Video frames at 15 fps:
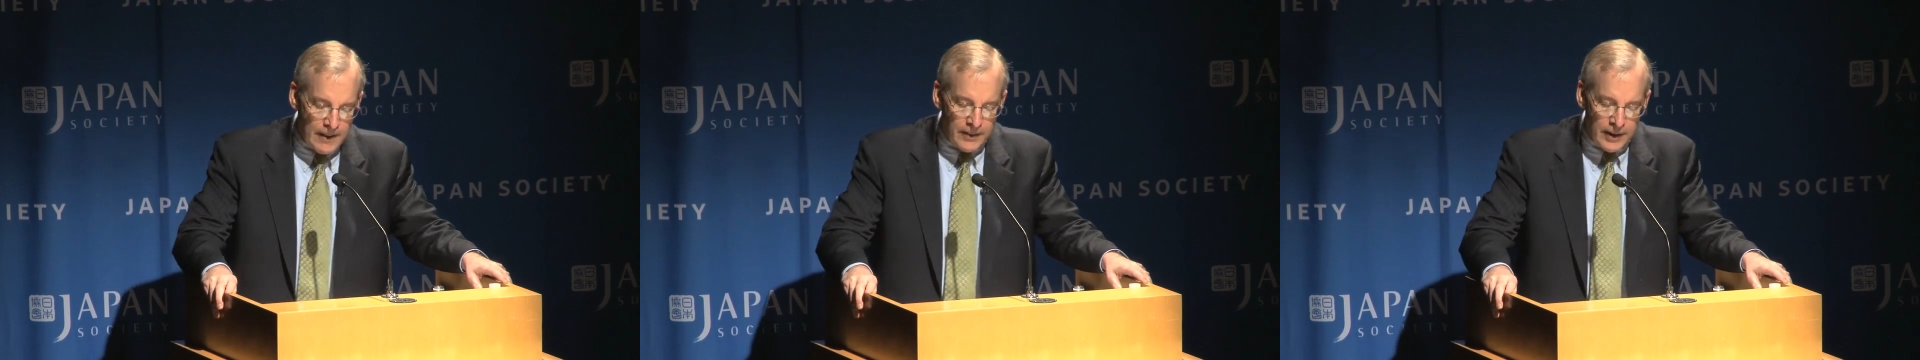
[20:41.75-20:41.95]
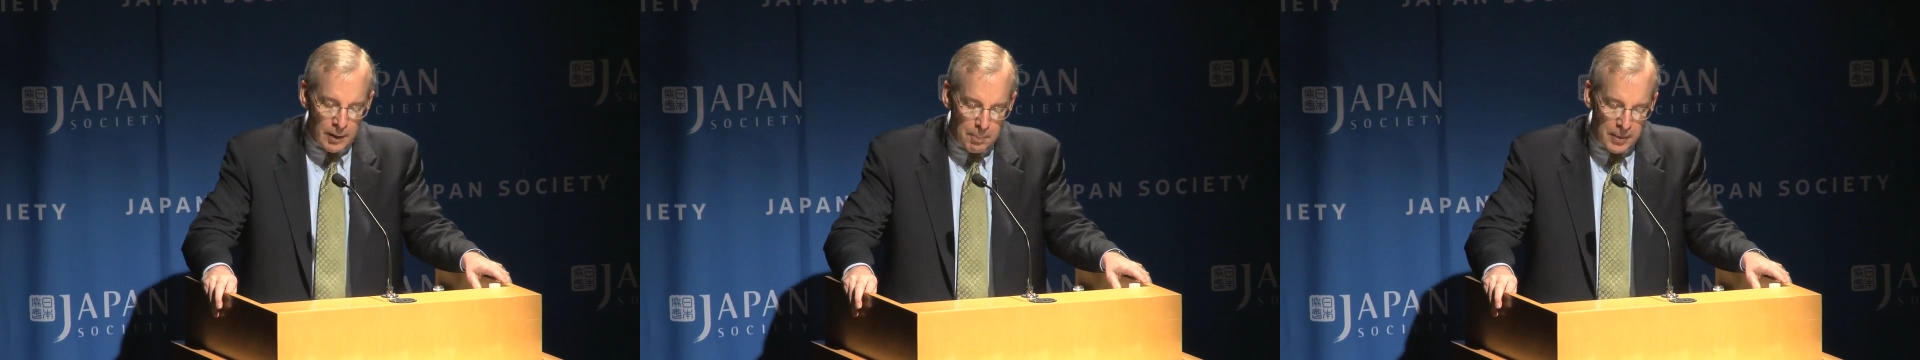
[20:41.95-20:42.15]

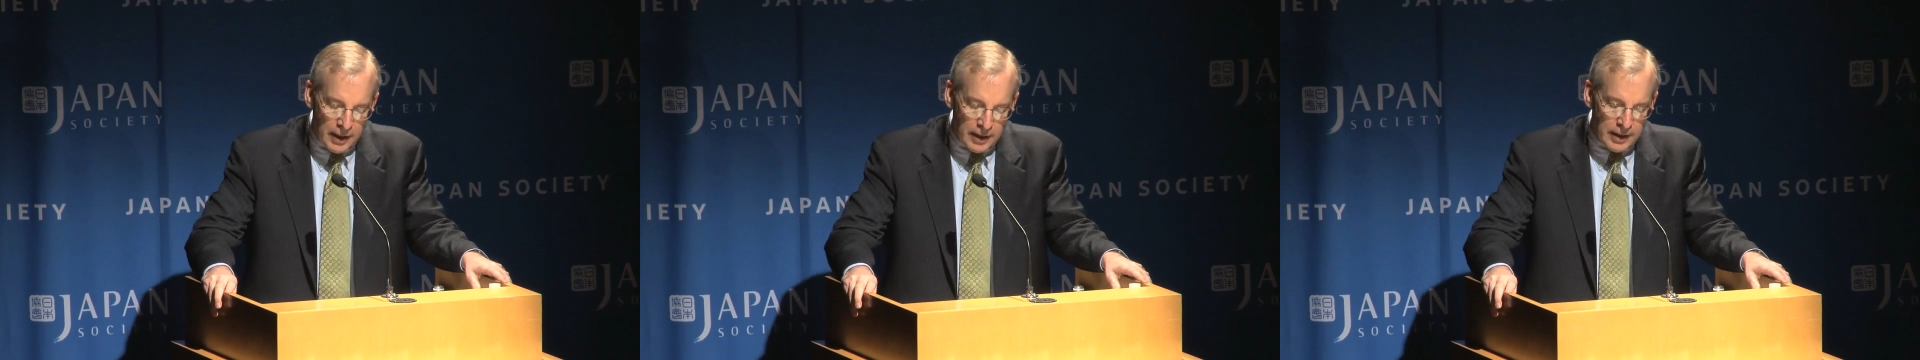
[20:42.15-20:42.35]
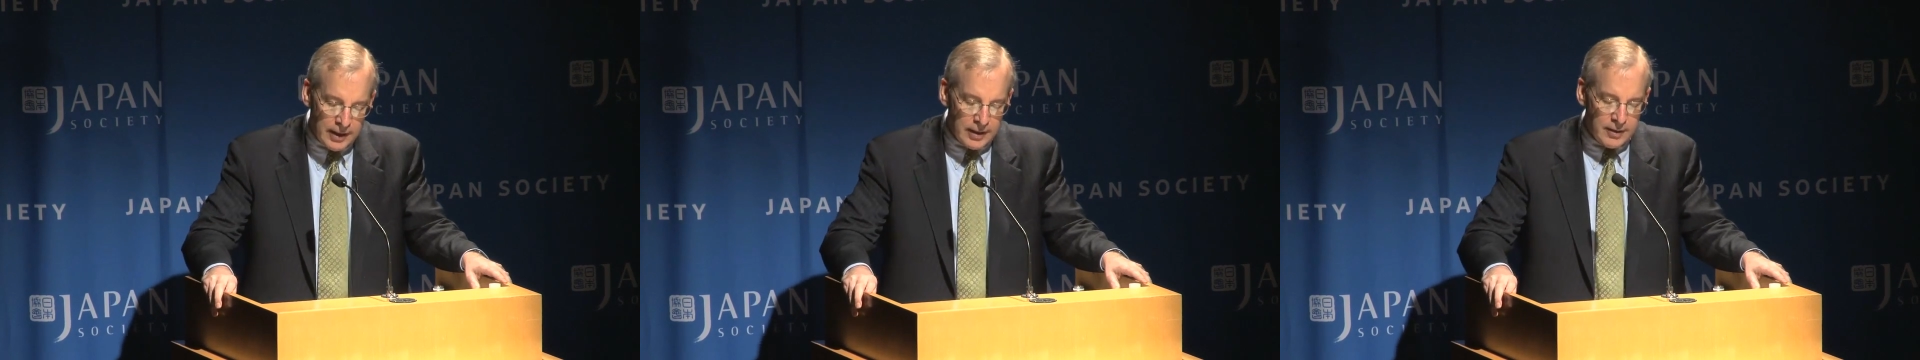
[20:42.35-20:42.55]
the
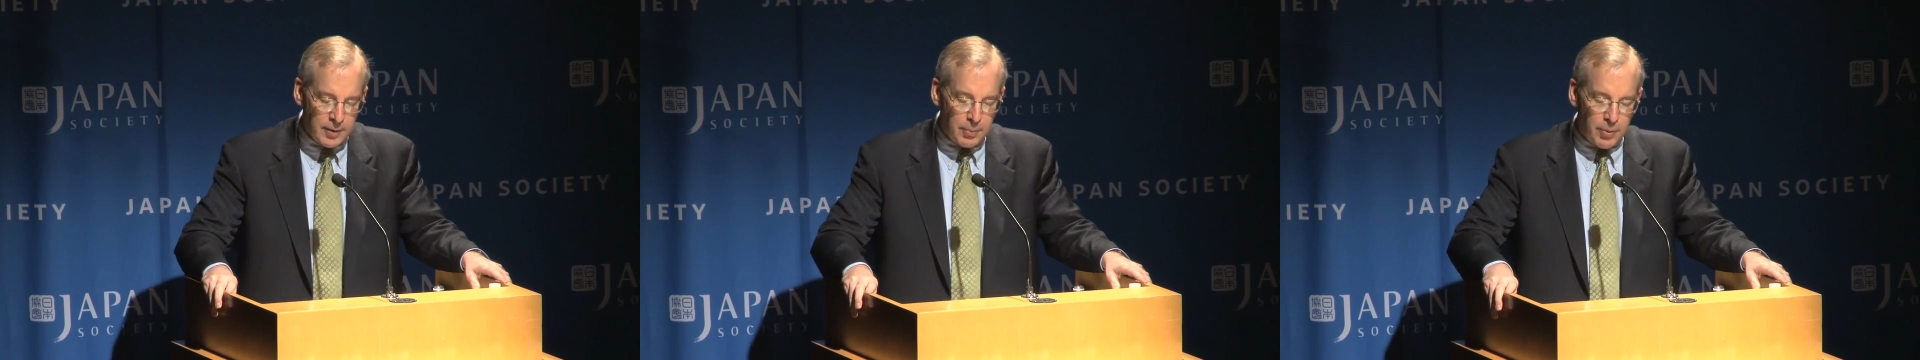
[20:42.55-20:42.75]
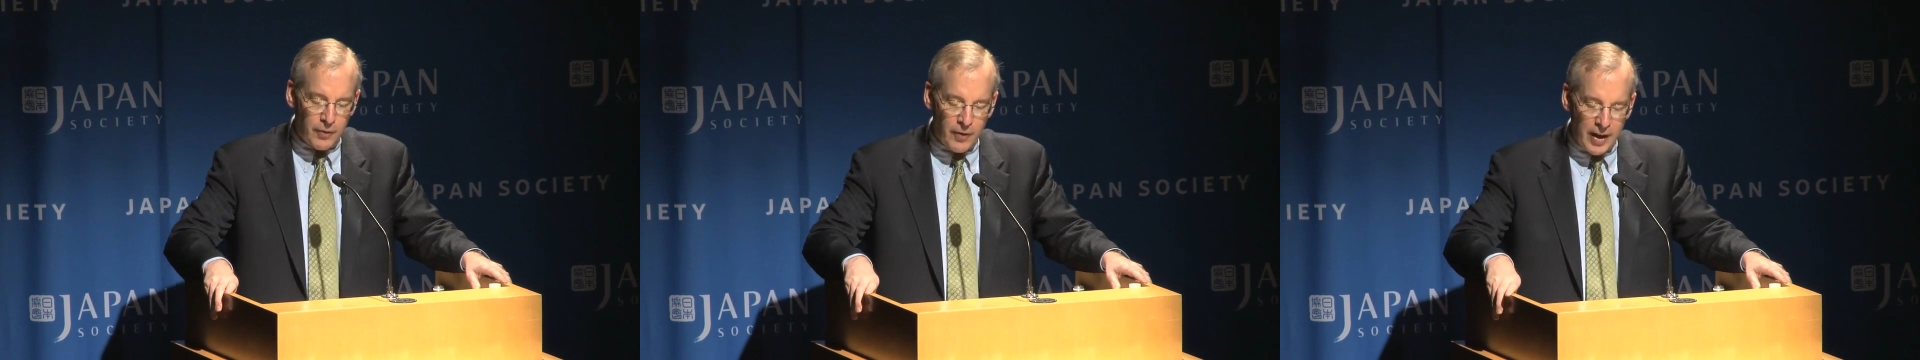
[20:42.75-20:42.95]
ability to
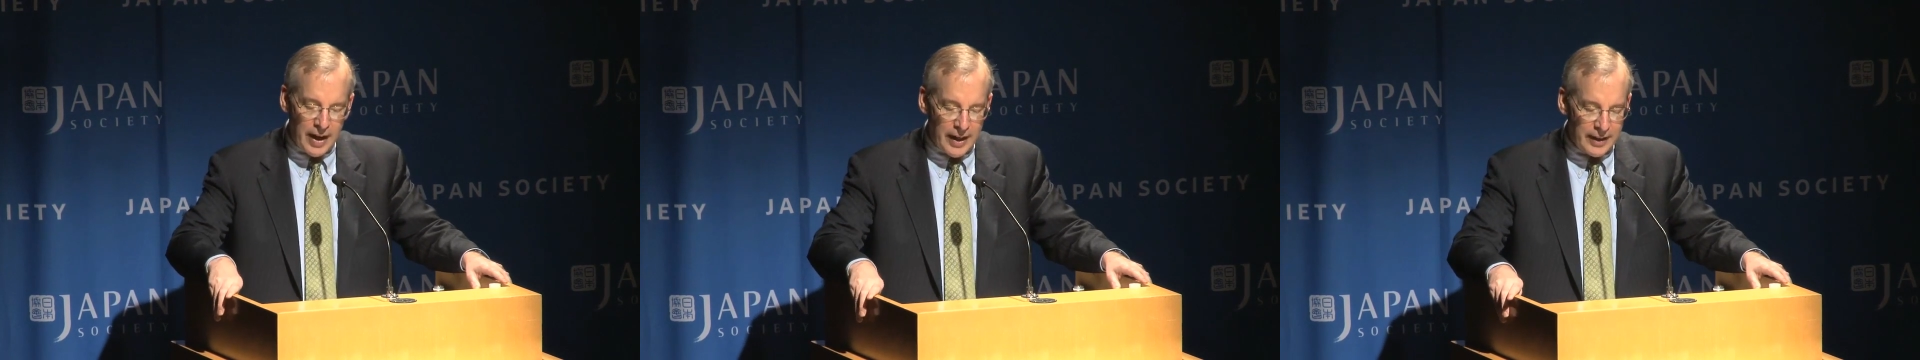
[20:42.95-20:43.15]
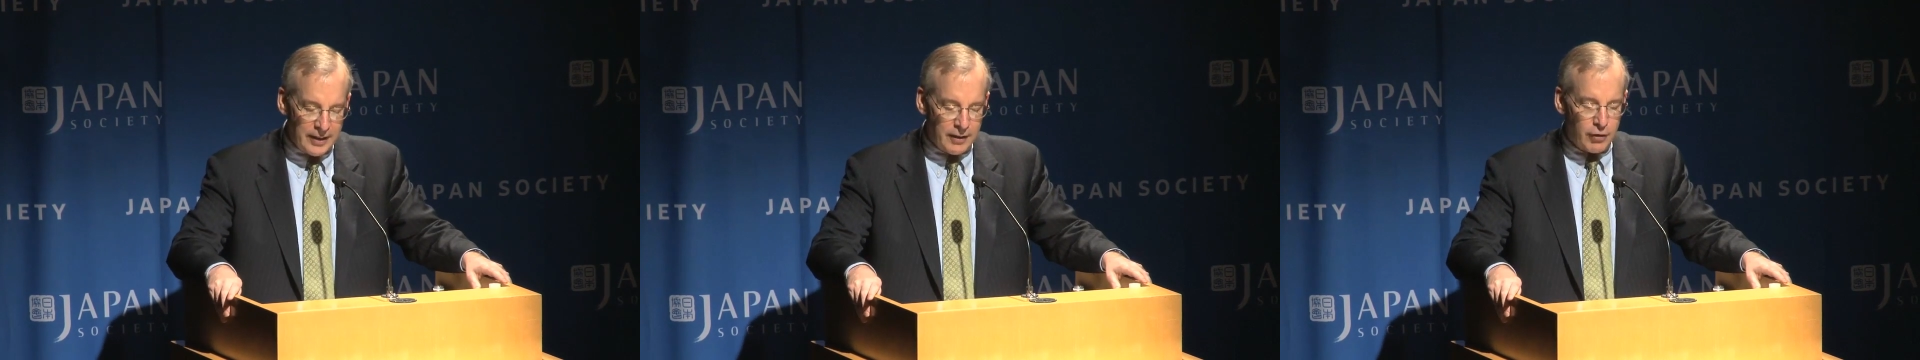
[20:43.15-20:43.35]

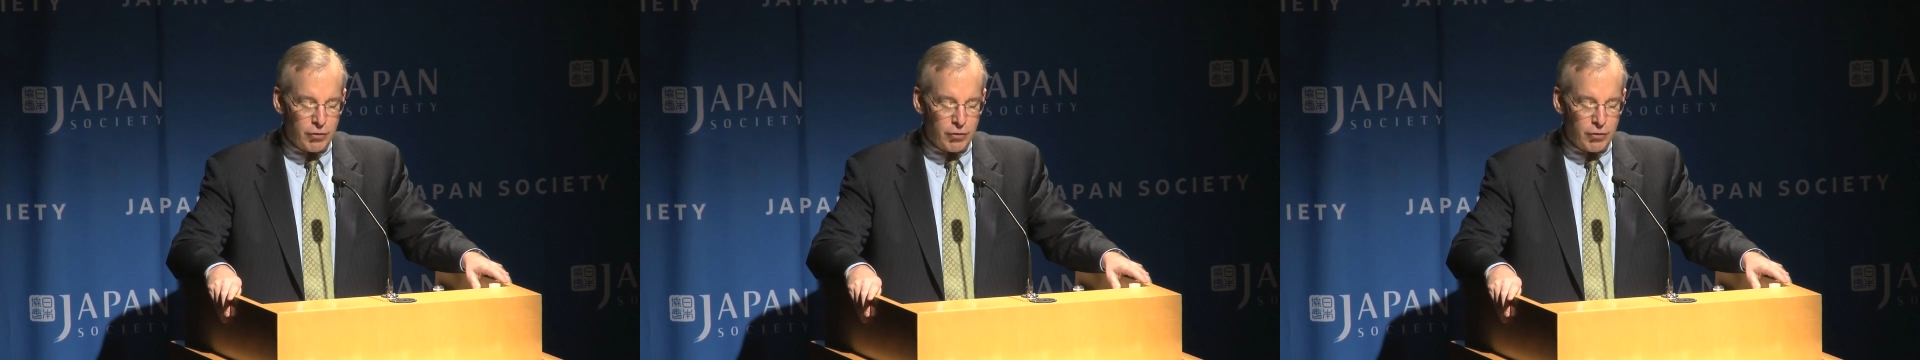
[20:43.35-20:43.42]
provide